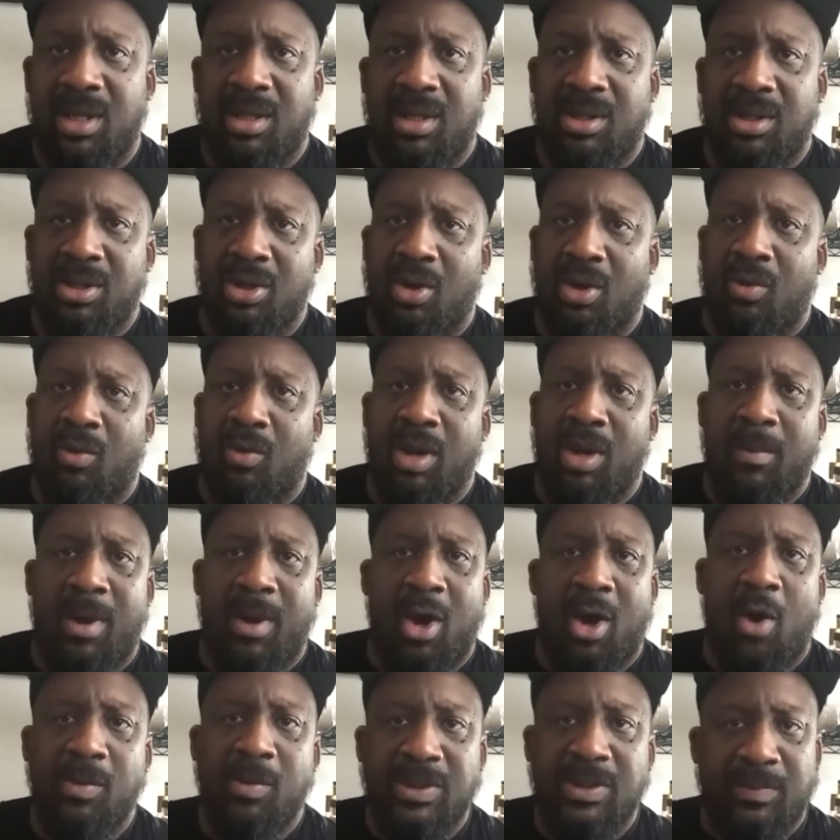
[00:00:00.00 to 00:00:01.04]
You know, one of my
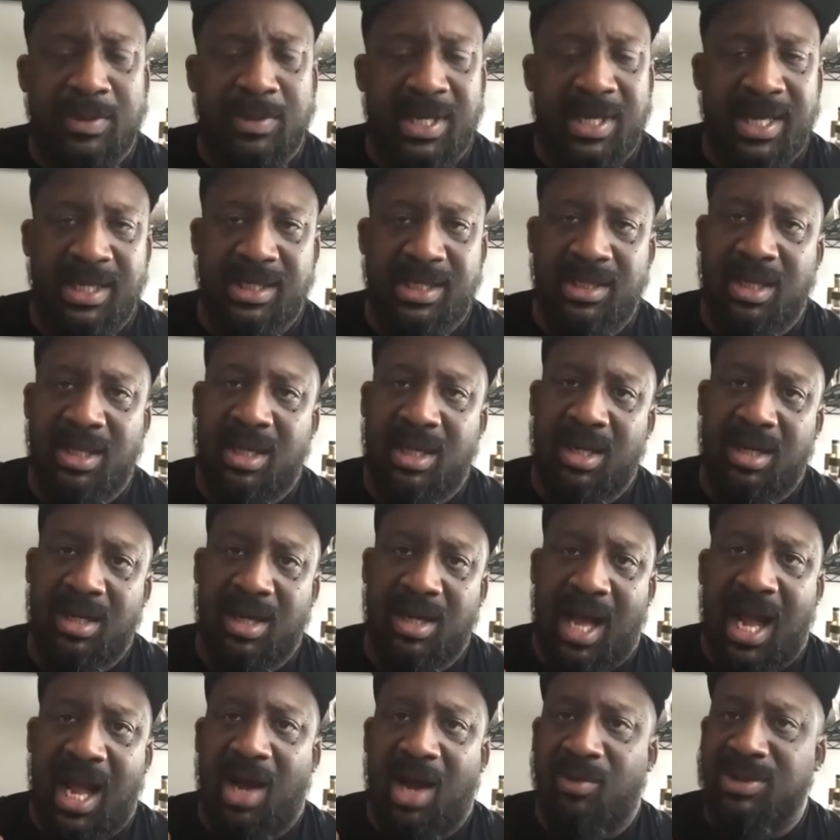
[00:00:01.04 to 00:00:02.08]
homies played at
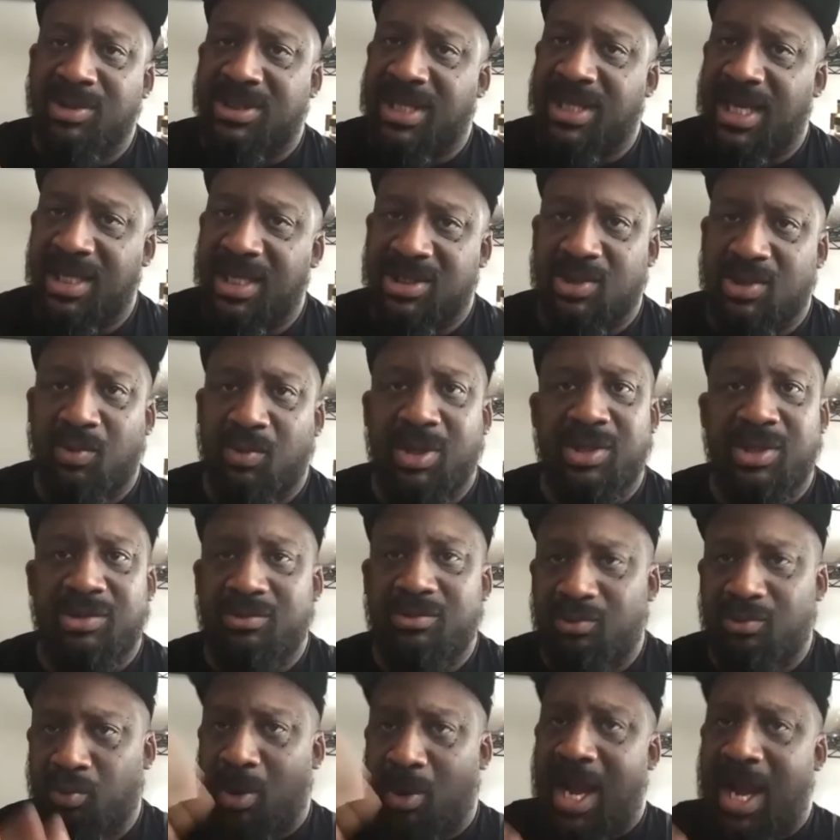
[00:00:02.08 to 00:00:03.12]
Iowa State, so we
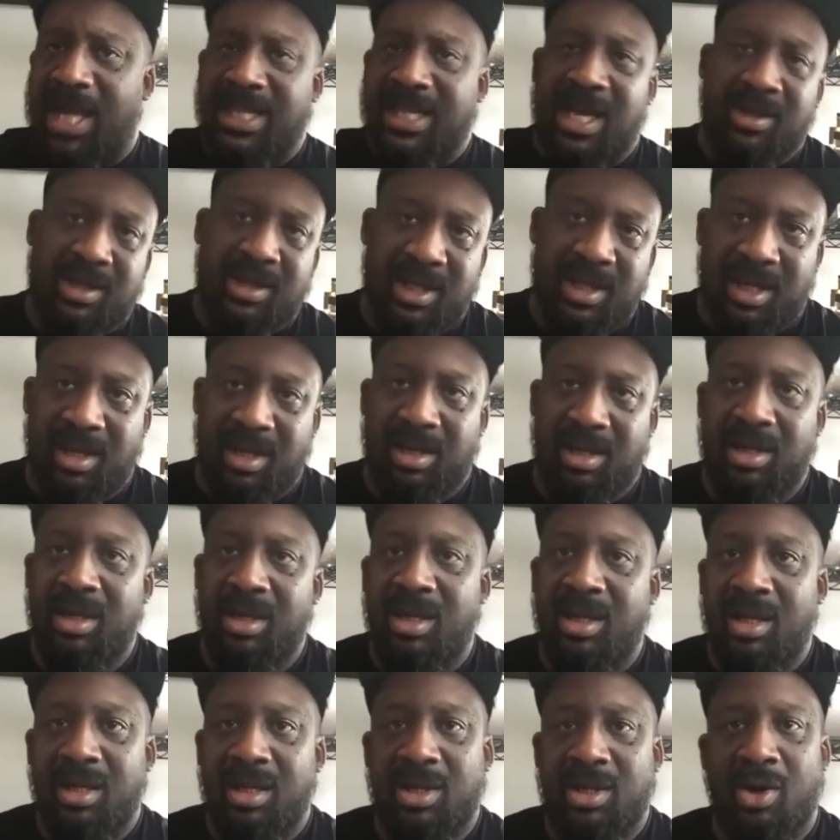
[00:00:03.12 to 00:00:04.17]
ride out there.
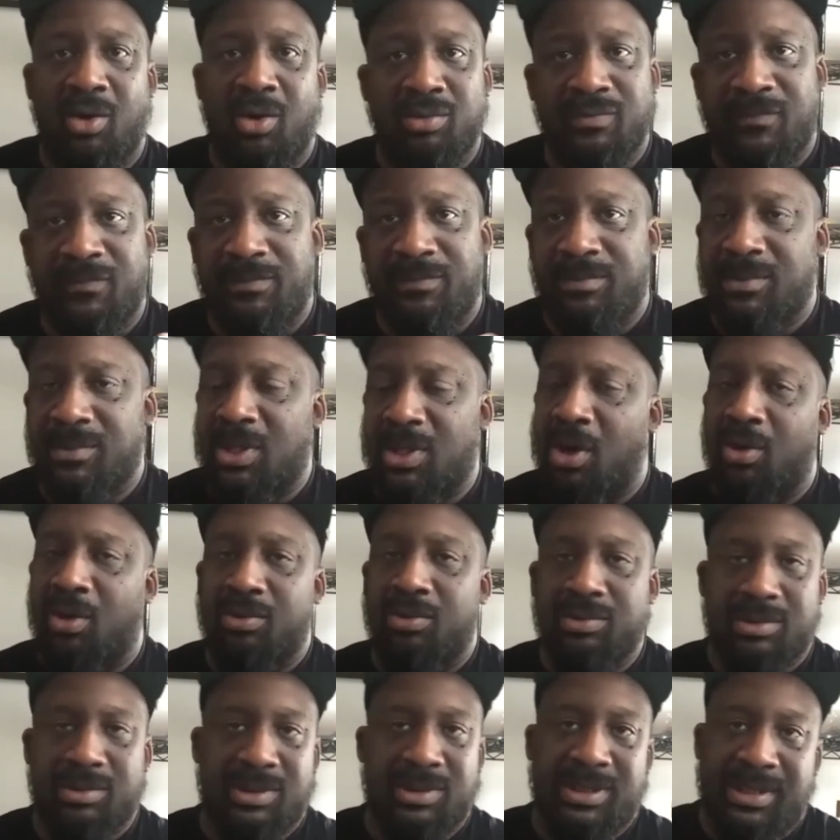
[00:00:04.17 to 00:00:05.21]
Go
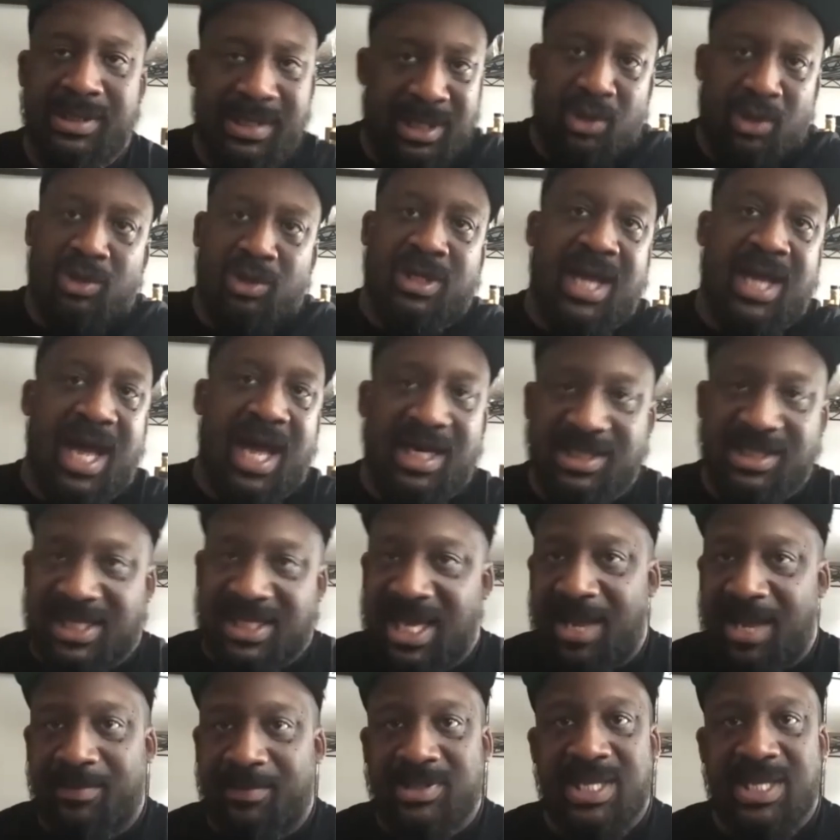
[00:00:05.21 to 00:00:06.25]
go get on the college
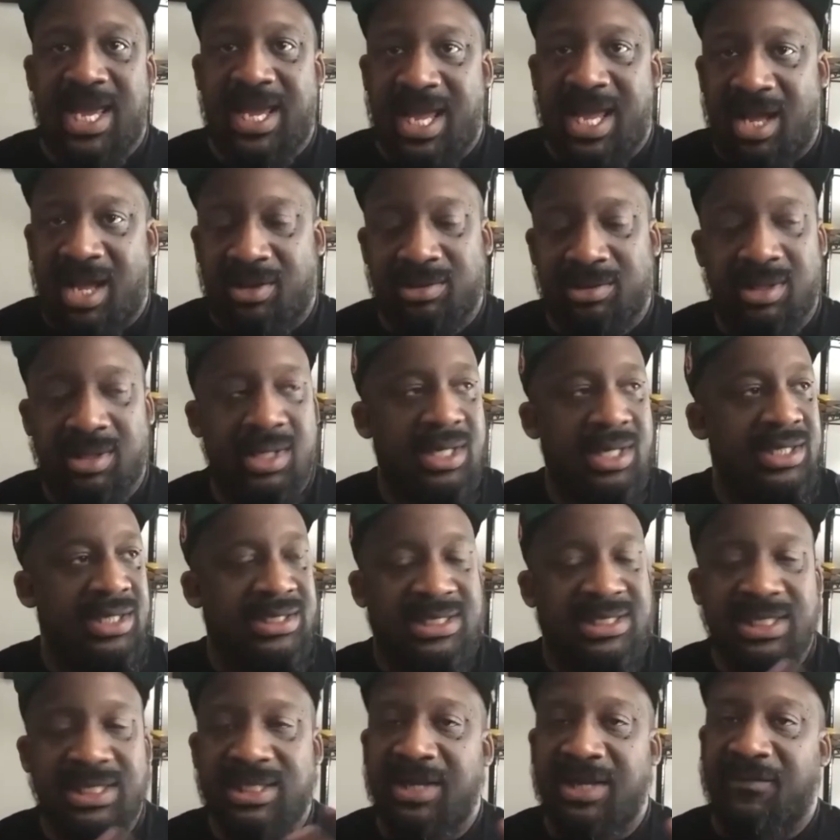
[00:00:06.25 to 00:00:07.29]
campus, hang out,
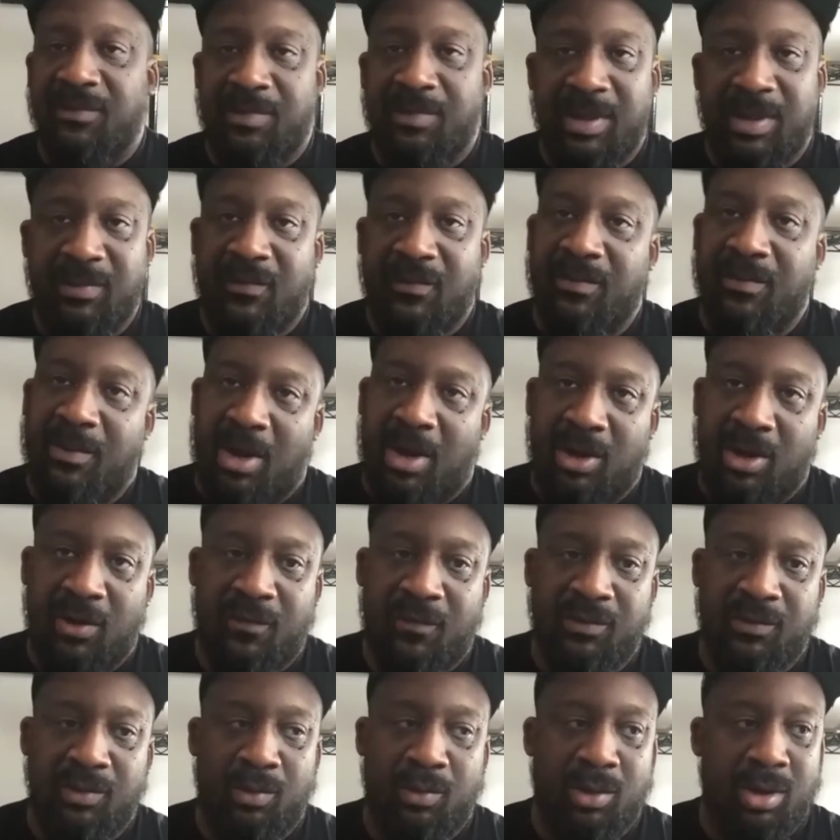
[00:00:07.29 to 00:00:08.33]
see different people from all
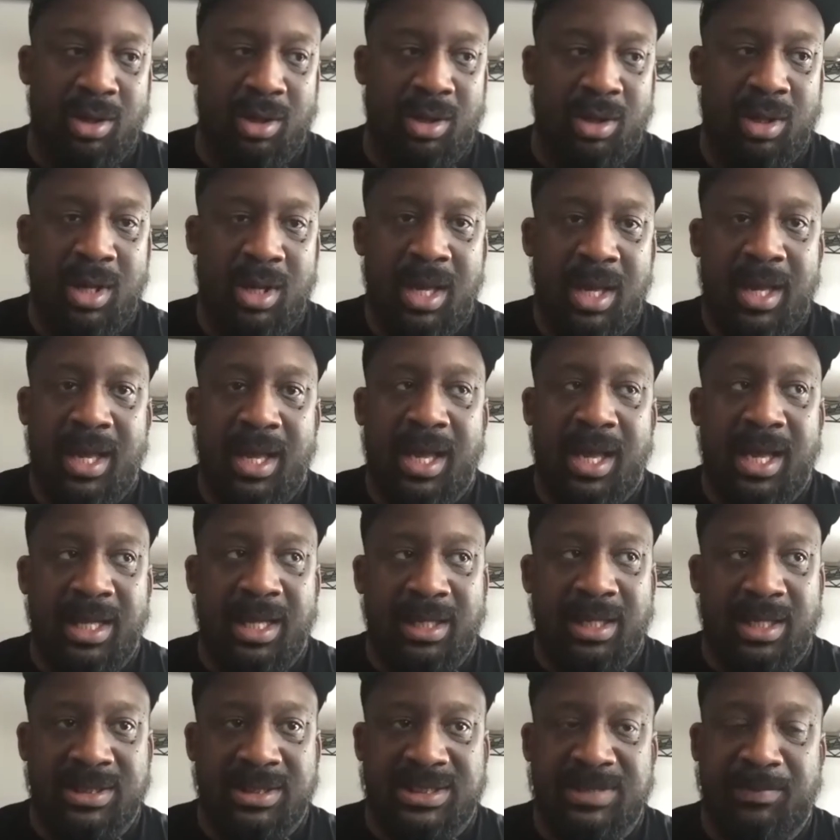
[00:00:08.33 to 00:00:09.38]
over the world. And
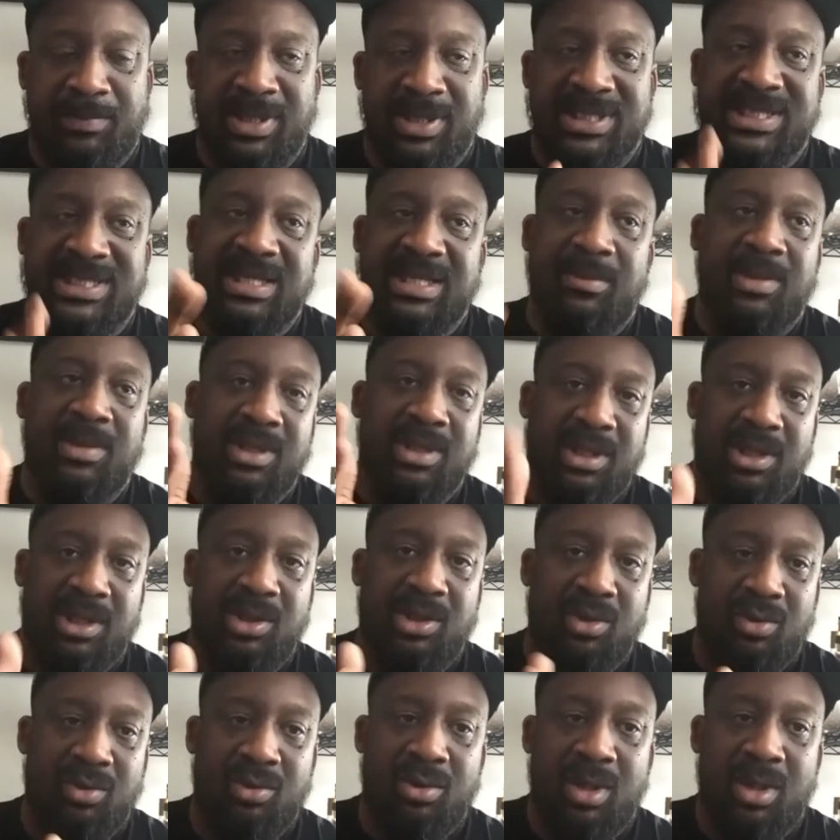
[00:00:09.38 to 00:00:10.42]
but similar to
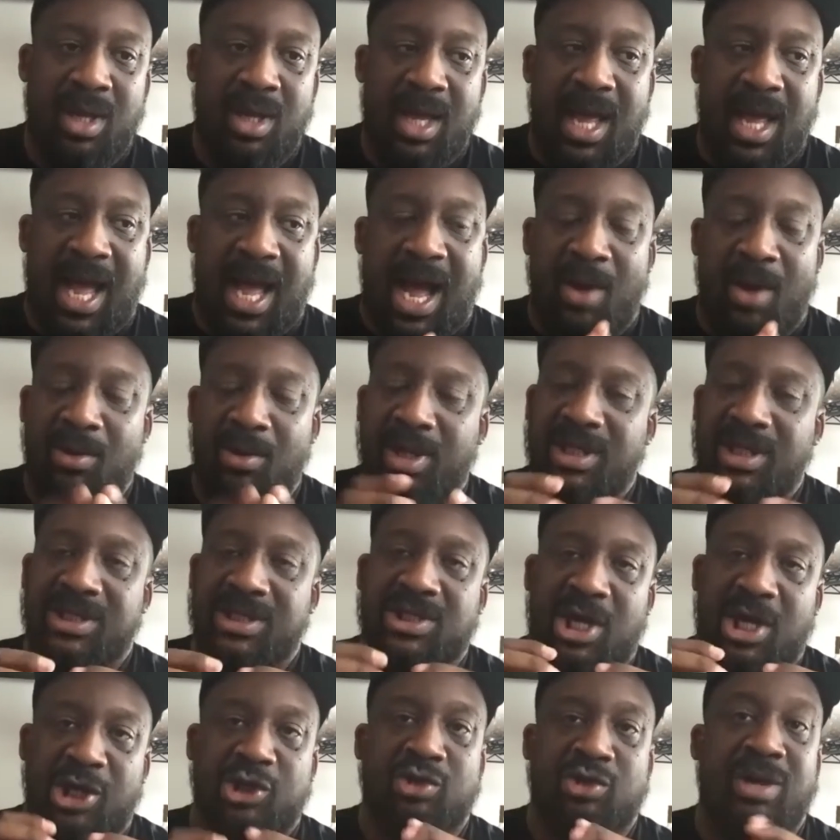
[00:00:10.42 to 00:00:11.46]
you, I really didn't
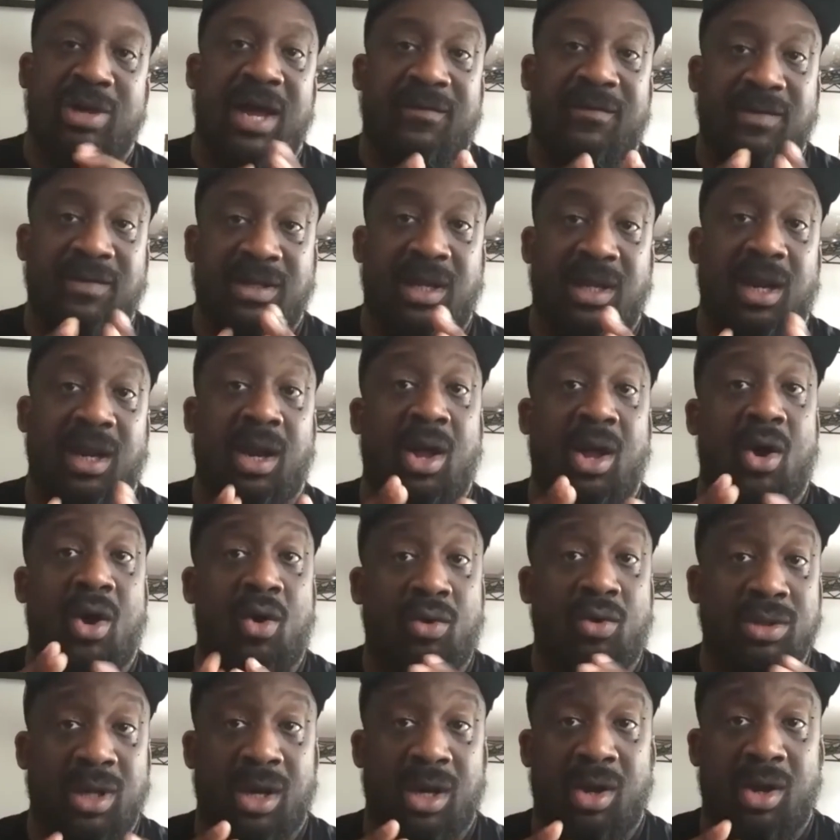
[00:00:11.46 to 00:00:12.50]
start traveling
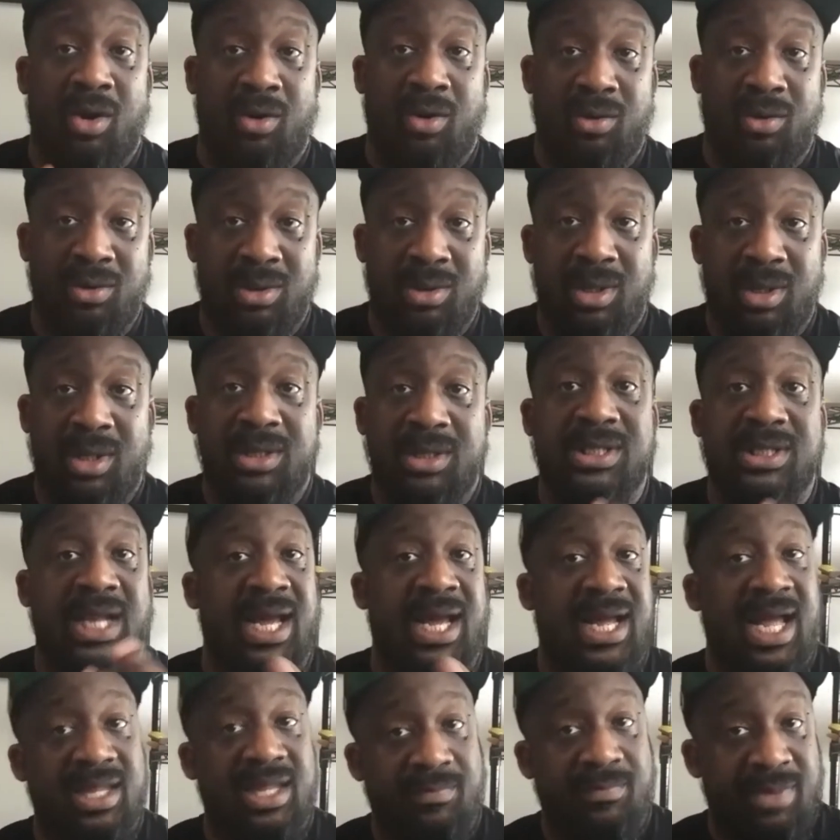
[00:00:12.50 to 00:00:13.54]
alone till I
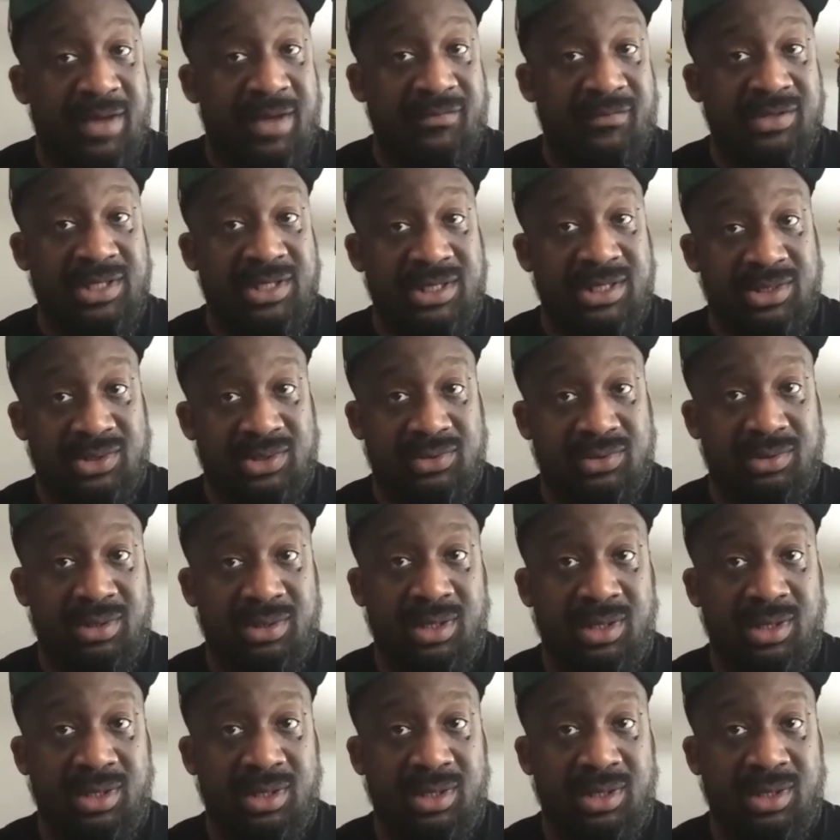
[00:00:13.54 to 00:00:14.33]
got in the beverage industry.